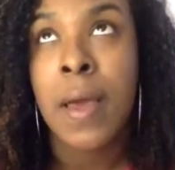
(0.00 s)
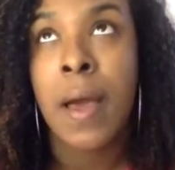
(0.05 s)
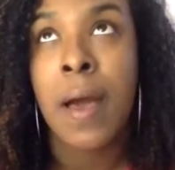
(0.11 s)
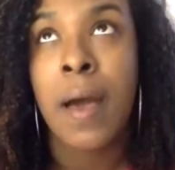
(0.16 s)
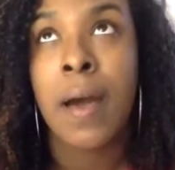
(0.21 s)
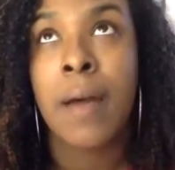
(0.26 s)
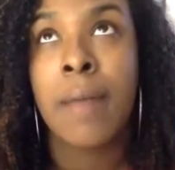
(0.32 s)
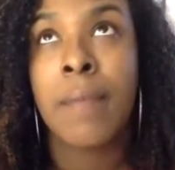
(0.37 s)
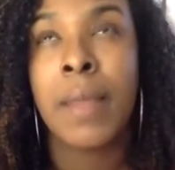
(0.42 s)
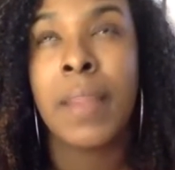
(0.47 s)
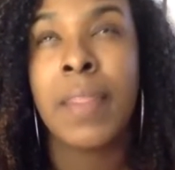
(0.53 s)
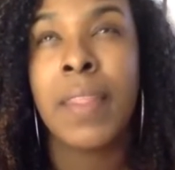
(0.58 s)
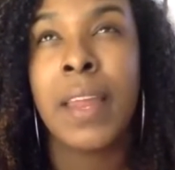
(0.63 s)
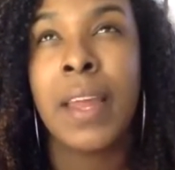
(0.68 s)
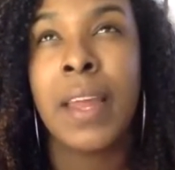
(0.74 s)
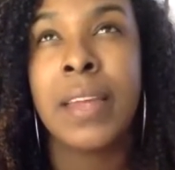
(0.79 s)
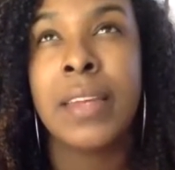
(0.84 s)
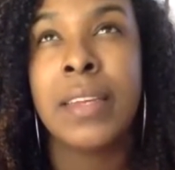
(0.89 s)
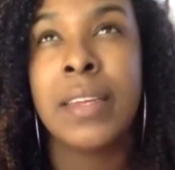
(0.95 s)
And then
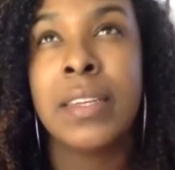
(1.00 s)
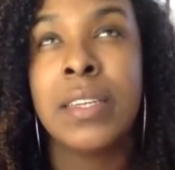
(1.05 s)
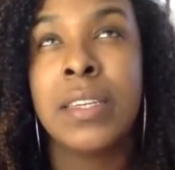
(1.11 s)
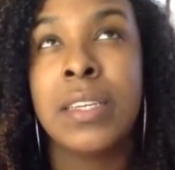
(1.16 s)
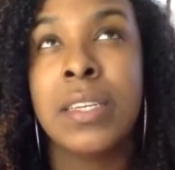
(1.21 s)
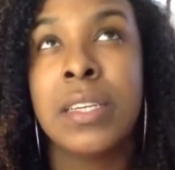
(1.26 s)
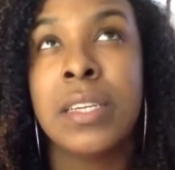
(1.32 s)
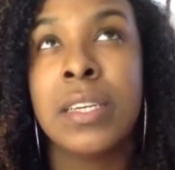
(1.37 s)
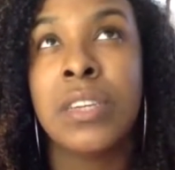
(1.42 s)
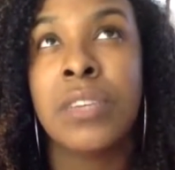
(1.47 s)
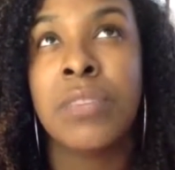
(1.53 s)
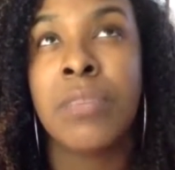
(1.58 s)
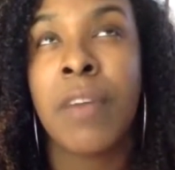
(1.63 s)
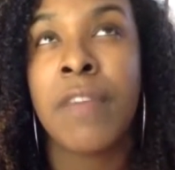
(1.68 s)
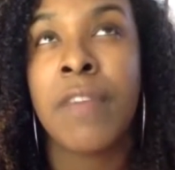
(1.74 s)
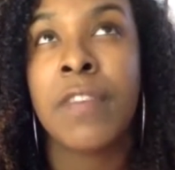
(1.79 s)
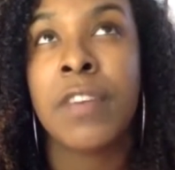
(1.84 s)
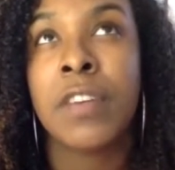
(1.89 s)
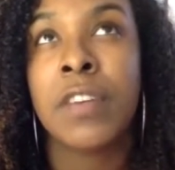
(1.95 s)
I didn't teach my
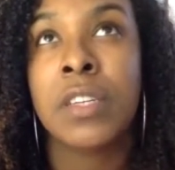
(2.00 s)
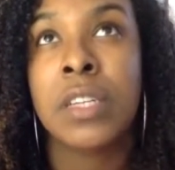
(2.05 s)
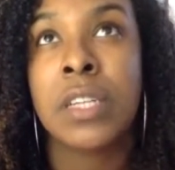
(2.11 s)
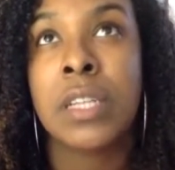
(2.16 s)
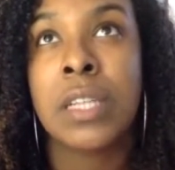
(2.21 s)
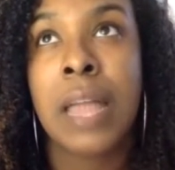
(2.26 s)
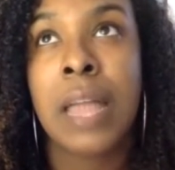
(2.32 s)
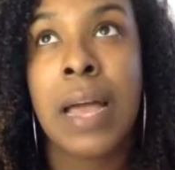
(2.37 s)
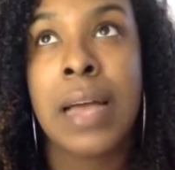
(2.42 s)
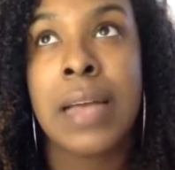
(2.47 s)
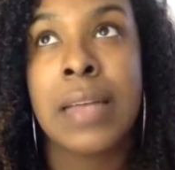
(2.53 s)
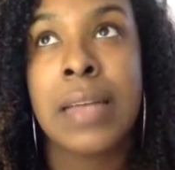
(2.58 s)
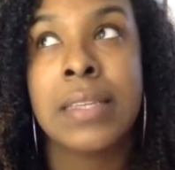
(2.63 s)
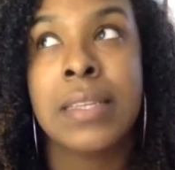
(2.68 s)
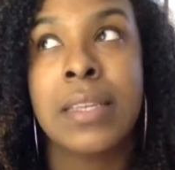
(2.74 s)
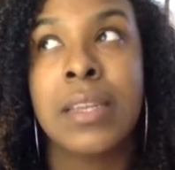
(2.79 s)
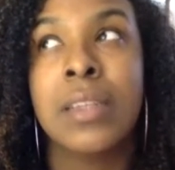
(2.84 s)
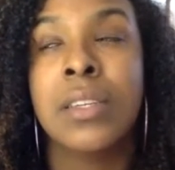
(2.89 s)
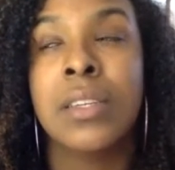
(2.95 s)
first class
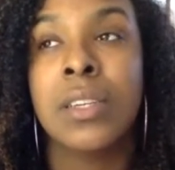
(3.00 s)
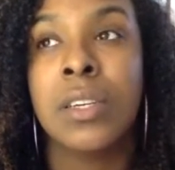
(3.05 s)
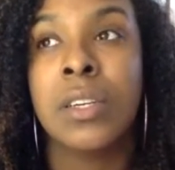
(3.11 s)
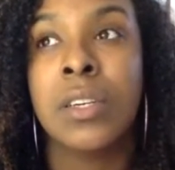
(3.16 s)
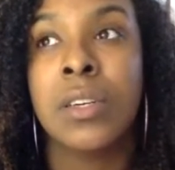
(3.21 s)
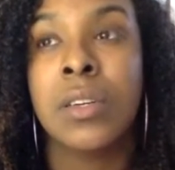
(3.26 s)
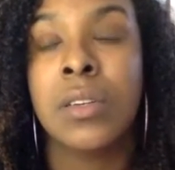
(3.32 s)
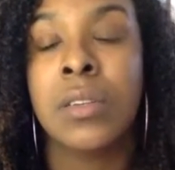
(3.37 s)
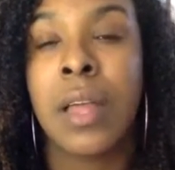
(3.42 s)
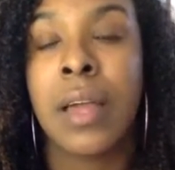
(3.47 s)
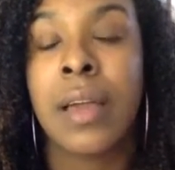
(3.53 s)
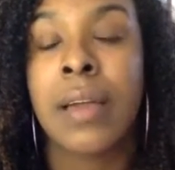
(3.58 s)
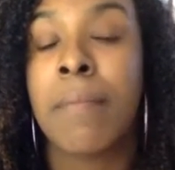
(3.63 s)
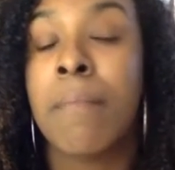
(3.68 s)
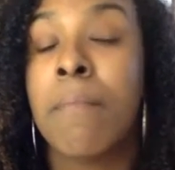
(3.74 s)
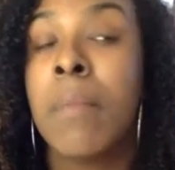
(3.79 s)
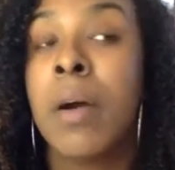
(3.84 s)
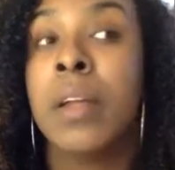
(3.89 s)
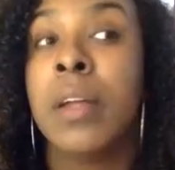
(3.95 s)
until like
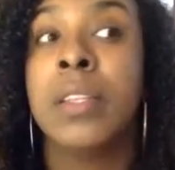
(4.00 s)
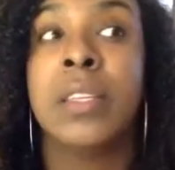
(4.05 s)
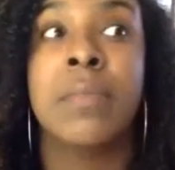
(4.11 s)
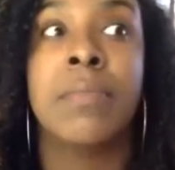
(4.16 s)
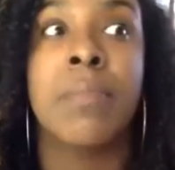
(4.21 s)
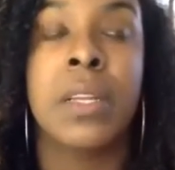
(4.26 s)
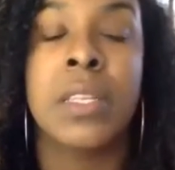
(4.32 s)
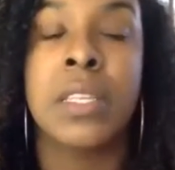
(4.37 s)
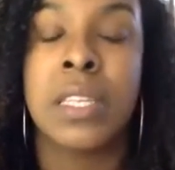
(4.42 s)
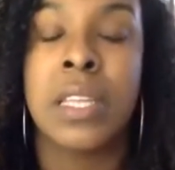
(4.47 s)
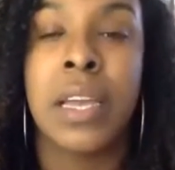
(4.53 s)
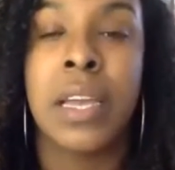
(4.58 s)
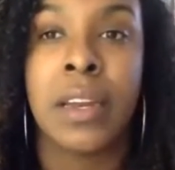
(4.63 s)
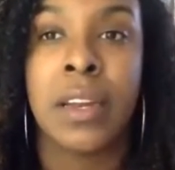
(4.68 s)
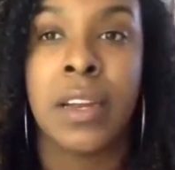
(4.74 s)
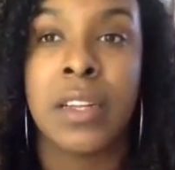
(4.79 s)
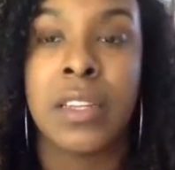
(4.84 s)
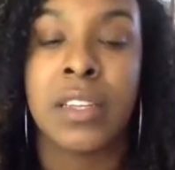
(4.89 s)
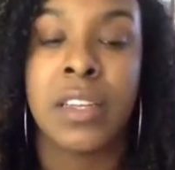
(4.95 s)
months and months
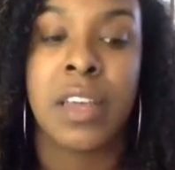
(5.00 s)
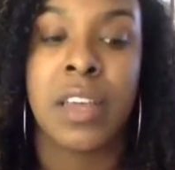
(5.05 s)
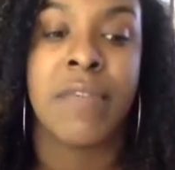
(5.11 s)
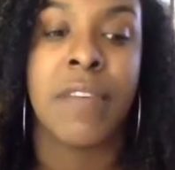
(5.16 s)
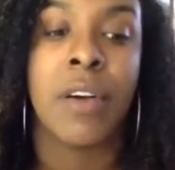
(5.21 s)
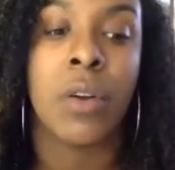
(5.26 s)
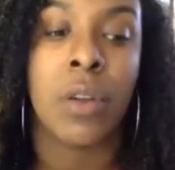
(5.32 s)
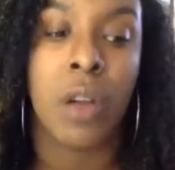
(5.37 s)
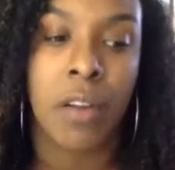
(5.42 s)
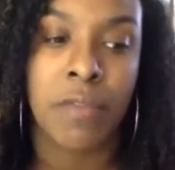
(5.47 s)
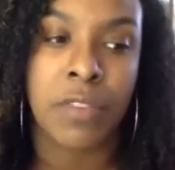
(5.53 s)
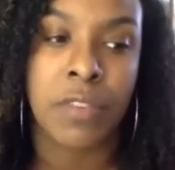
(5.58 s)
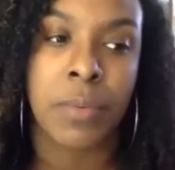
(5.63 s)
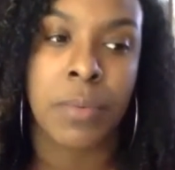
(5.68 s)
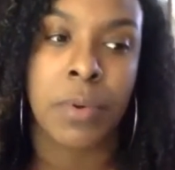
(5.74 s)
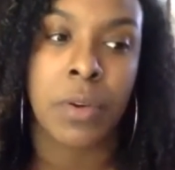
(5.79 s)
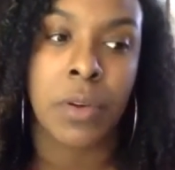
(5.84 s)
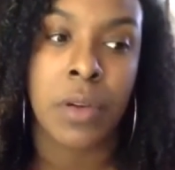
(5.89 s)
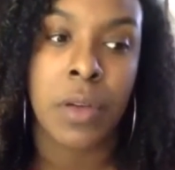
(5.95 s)
later, until I felt
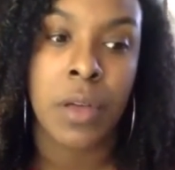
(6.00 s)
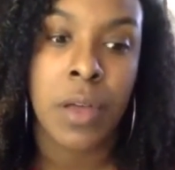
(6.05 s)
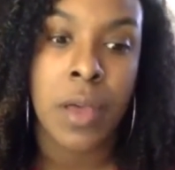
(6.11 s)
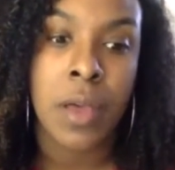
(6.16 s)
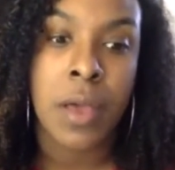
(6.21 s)
comfortable.